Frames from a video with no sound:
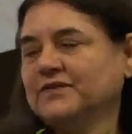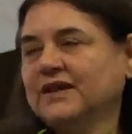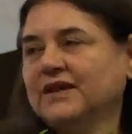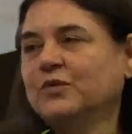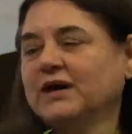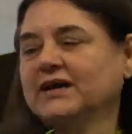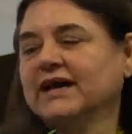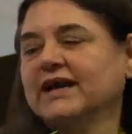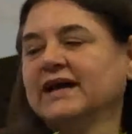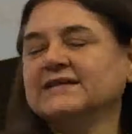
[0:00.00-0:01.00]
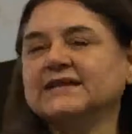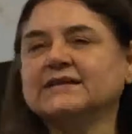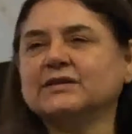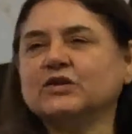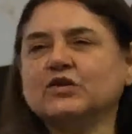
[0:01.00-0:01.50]
one day, and I said,
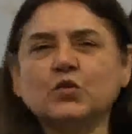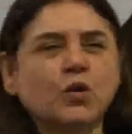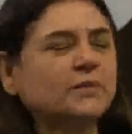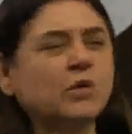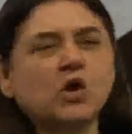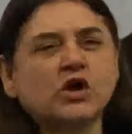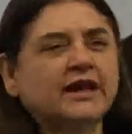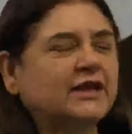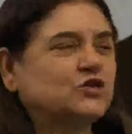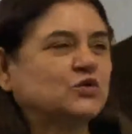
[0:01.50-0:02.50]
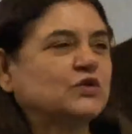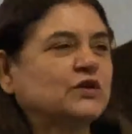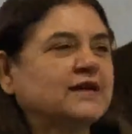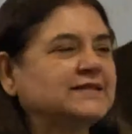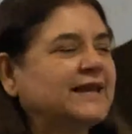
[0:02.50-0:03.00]
what more can I do? I
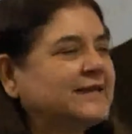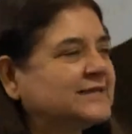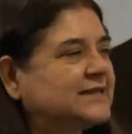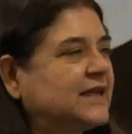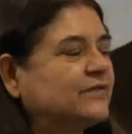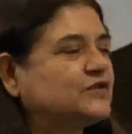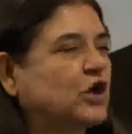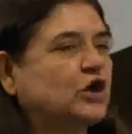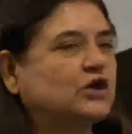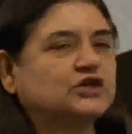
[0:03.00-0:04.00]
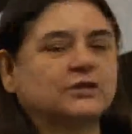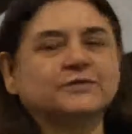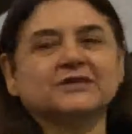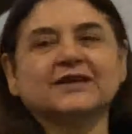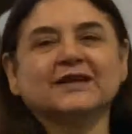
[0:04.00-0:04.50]
said, let's give
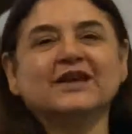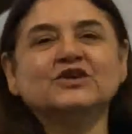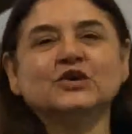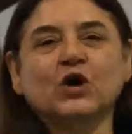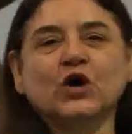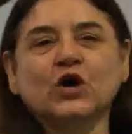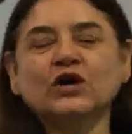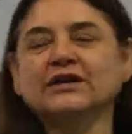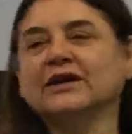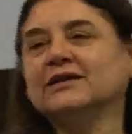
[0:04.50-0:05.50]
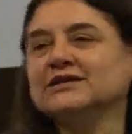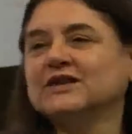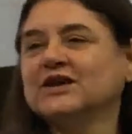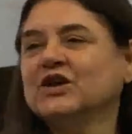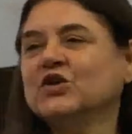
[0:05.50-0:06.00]
scholarships to all girls
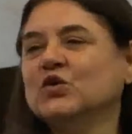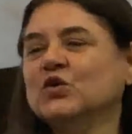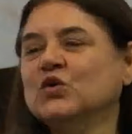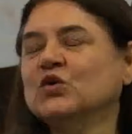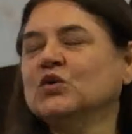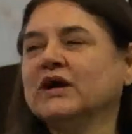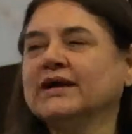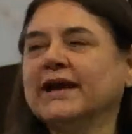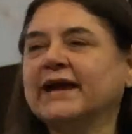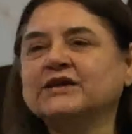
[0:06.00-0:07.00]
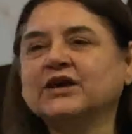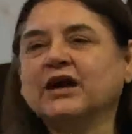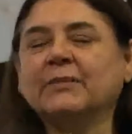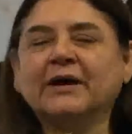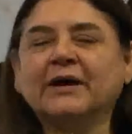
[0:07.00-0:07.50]
who get
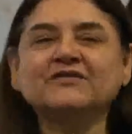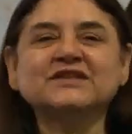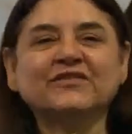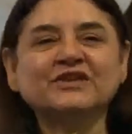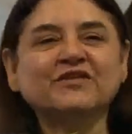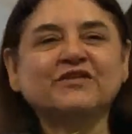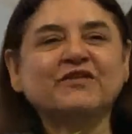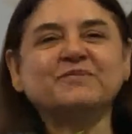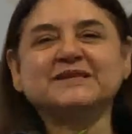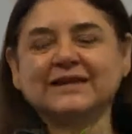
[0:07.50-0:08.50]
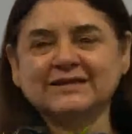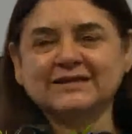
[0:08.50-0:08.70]
above 75%.